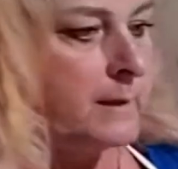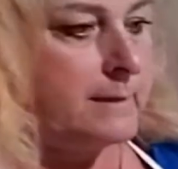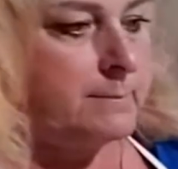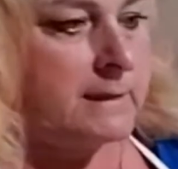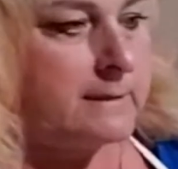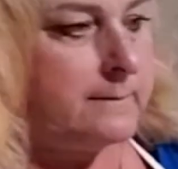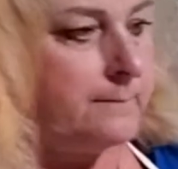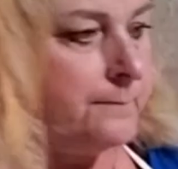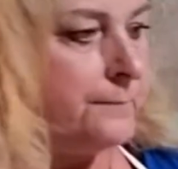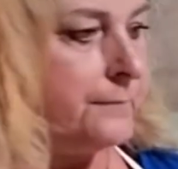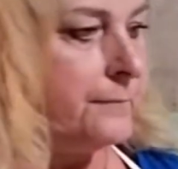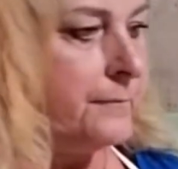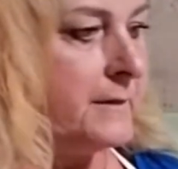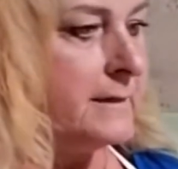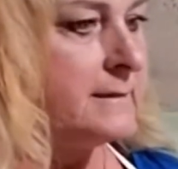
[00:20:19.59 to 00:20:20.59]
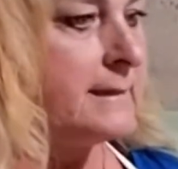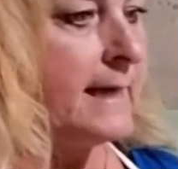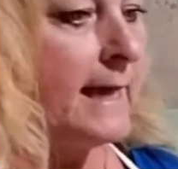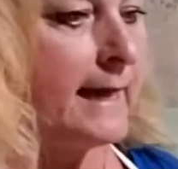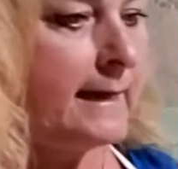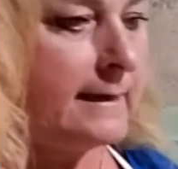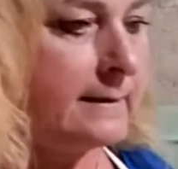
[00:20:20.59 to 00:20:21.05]
a minute. This
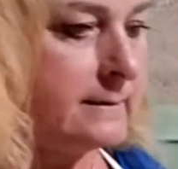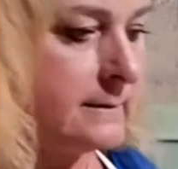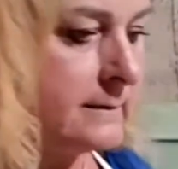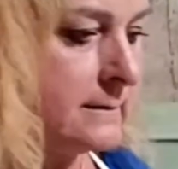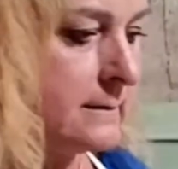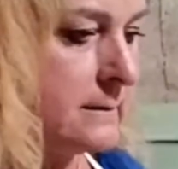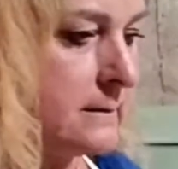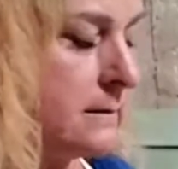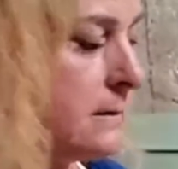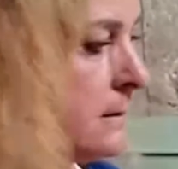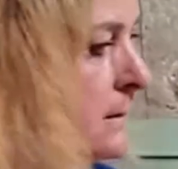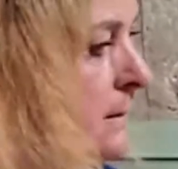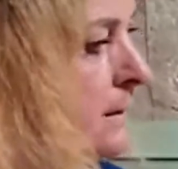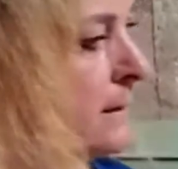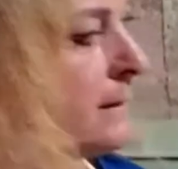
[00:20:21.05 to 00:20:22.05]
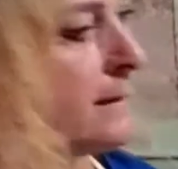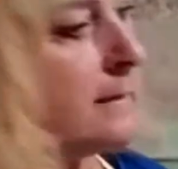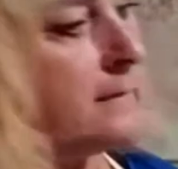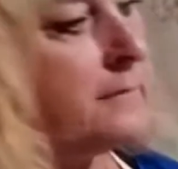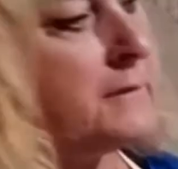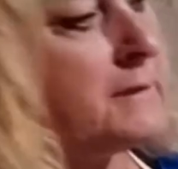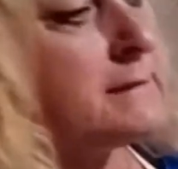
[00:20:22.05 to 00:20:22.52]
has
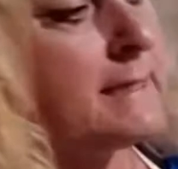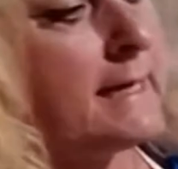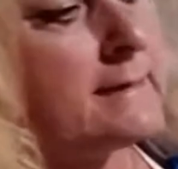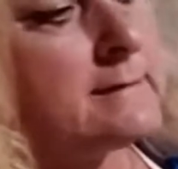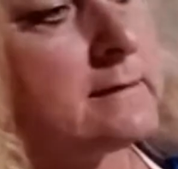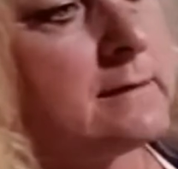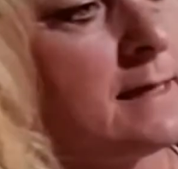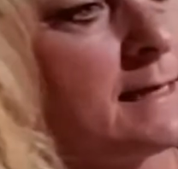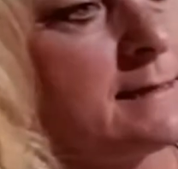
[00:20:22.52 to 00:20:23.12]
a lot